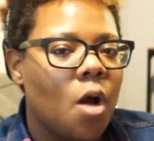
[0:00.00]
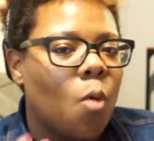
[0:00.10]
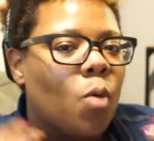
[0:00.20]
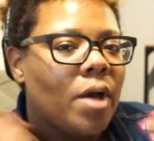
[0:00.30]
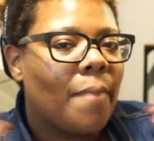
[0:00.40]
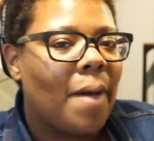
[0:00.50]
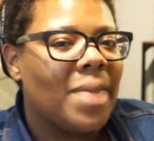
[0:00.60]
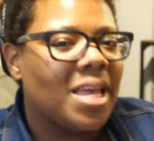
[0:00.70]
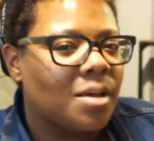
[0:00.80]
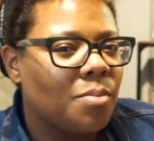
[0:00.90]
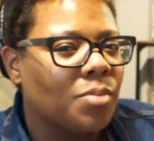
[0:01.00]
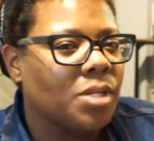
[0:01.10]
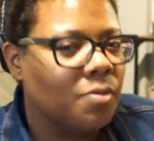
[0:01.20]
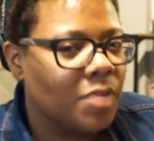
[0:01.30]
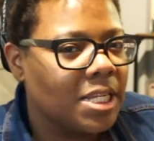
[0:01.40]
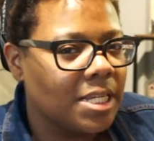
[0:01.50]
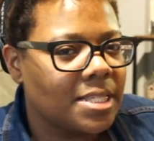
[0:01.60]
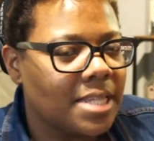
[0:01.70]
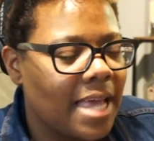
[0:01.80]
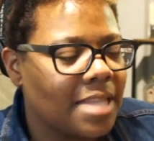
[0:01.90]
what my makeup really
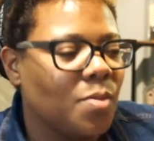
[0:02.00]
looks like.